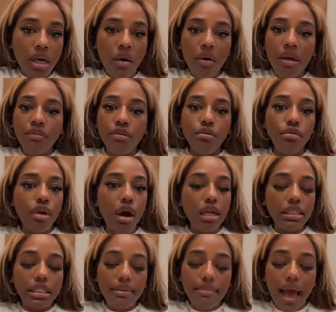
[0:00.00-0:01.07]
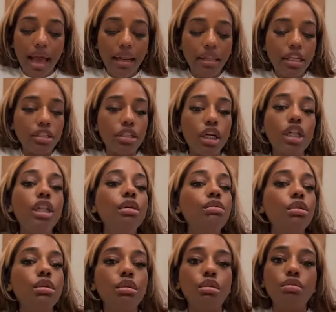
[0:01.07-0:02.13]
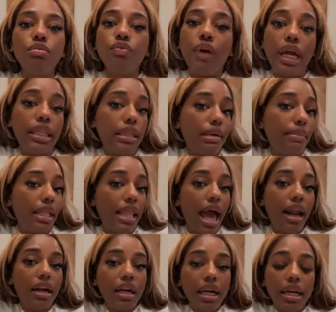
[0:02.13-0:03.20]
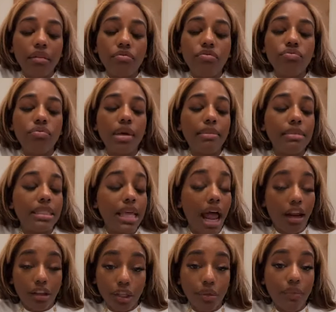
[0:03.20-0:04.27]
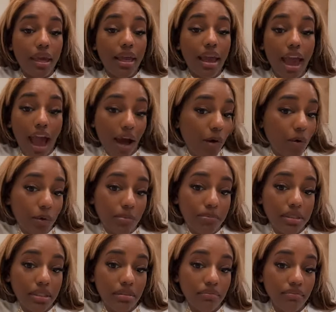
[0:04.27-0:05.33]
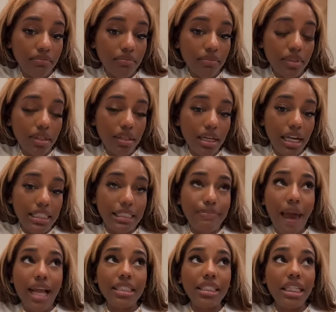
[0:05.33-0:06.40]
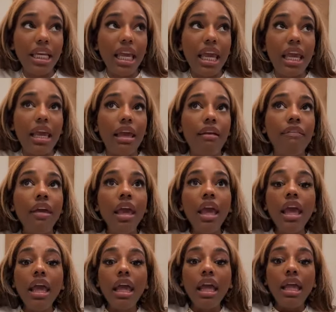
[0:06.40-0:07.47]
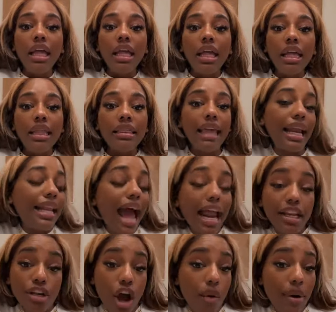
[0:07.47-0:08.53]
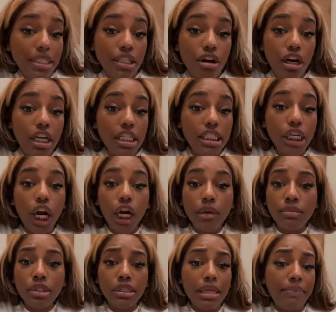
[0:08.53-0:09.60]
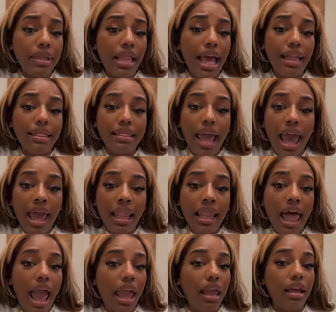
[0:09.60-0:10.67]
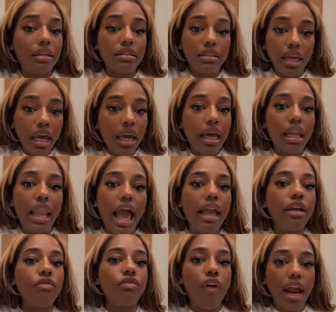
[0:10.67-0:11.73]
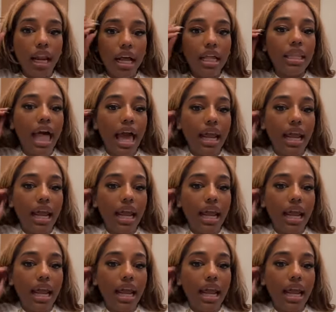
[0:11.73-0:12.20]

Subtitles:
So if you lost somebody that you're close to, write them a letter. I'm telling you, it helps. Especially if they died and y'all wasn't on good terms or something like that. Like, yeah, like, write